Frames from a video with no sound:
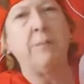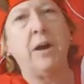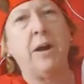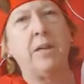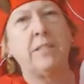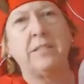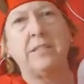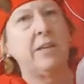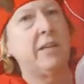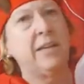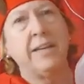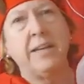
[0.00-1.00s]
box.
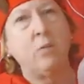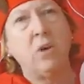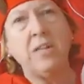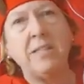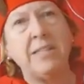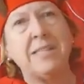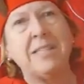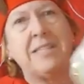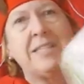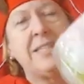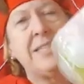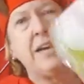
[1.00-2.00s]
It wasn't
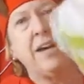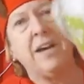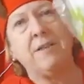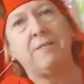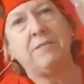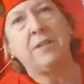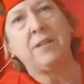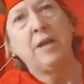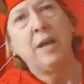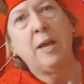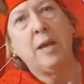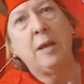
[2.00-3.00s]
stuff
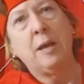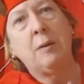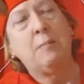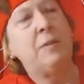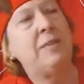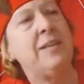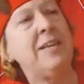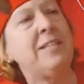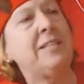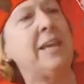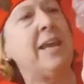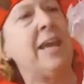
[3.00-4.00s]
but these
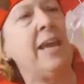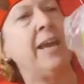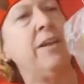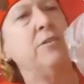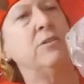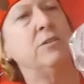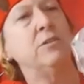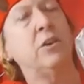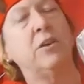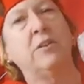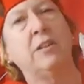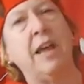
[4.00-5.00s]
candles
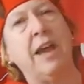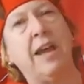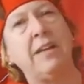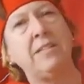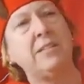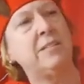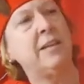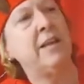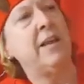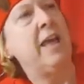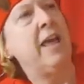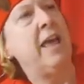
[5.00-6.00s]
are glass.
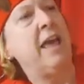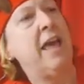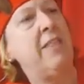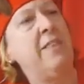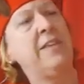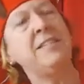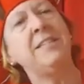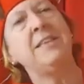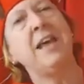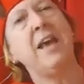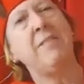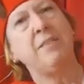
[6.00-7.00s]
And this is
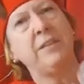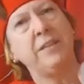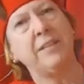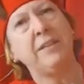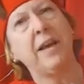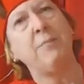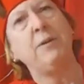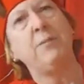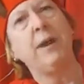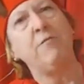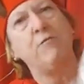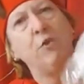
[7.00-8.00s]
heavy. This has got to be
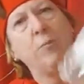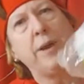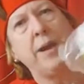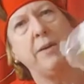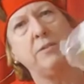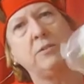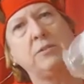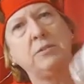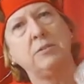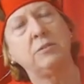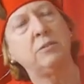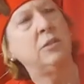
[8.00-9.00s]
about four pounds.
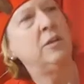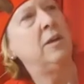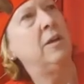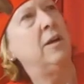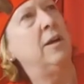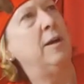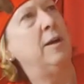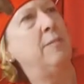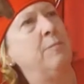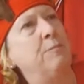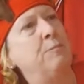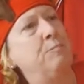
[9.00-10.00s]
Um,